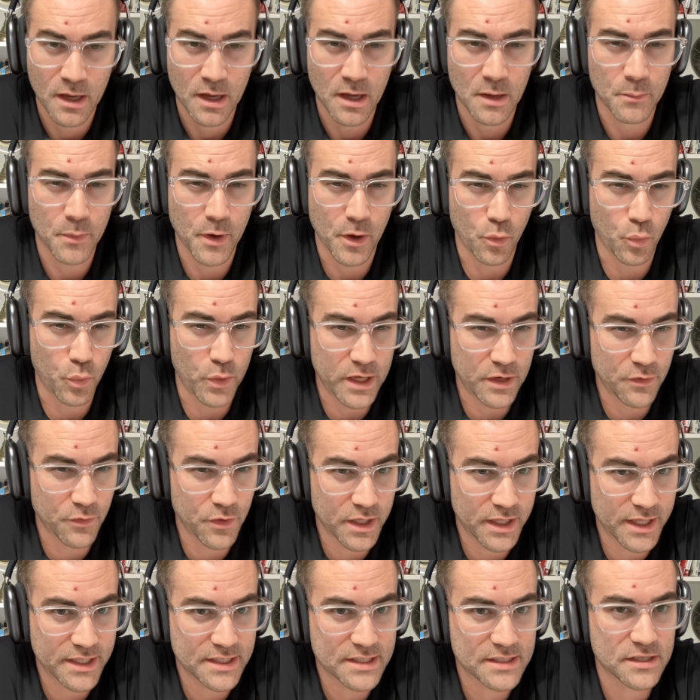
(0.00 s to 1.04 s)
But we
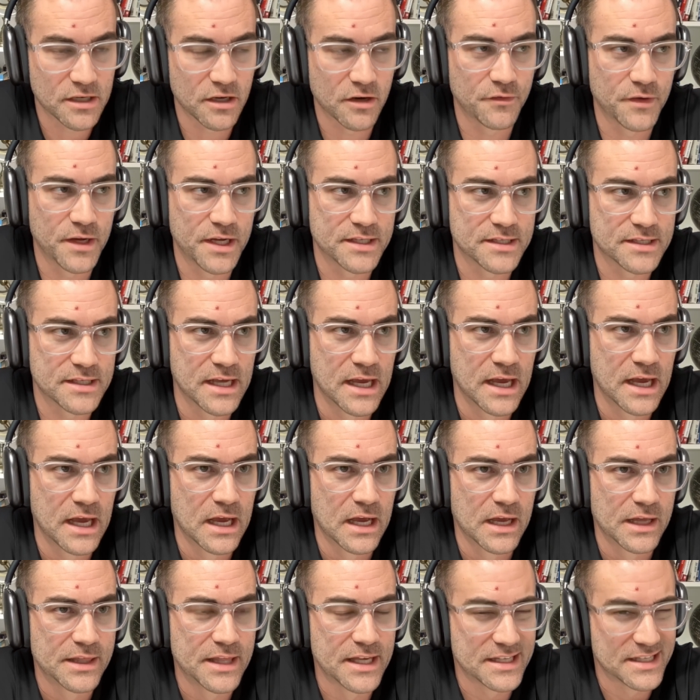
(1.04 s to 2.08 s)
really service
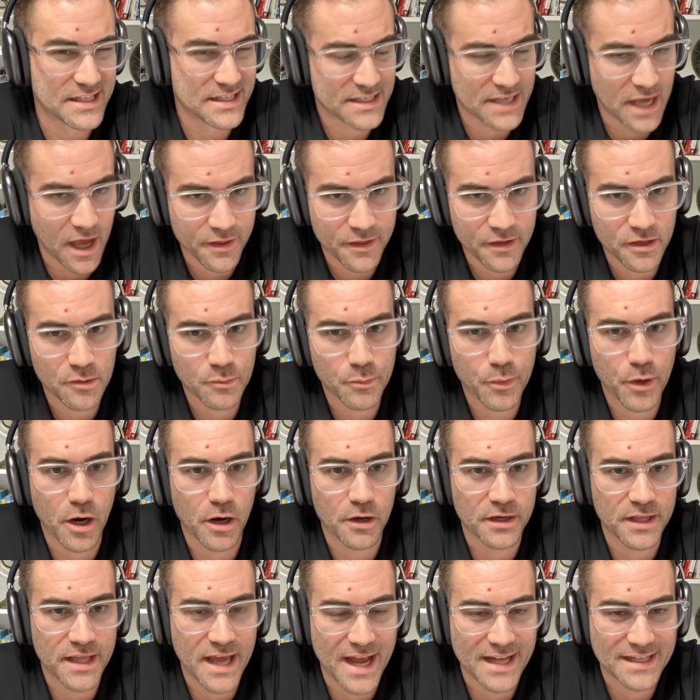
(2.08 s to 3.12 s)
the southern part
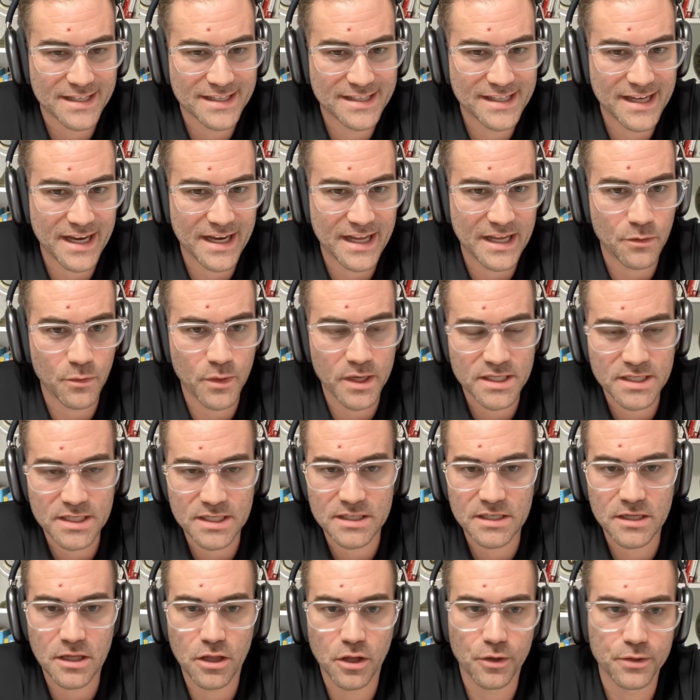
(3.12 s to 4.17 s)
of that city, which is
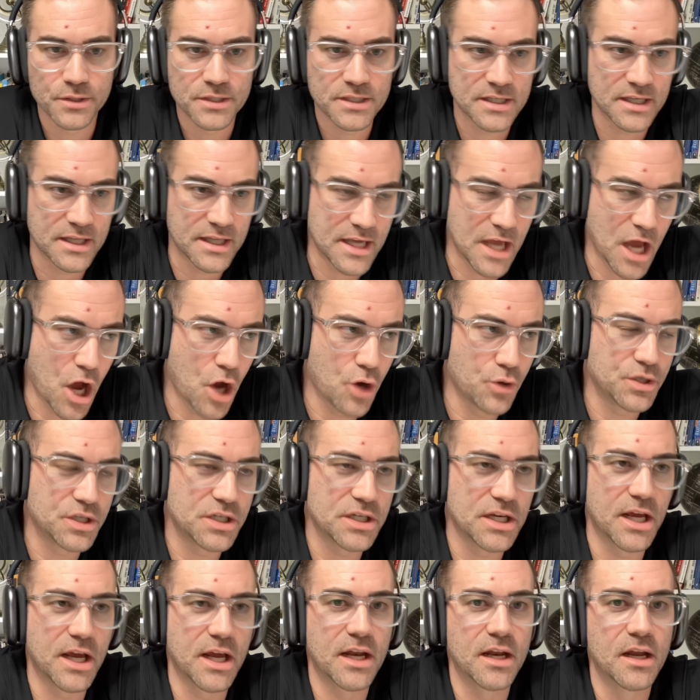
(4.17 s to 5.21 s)
close to the
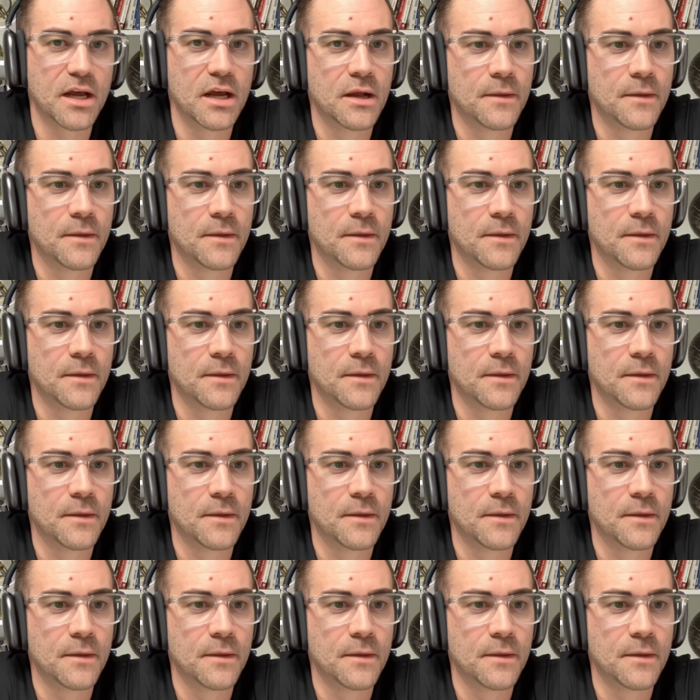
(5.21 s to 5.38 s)
ocean.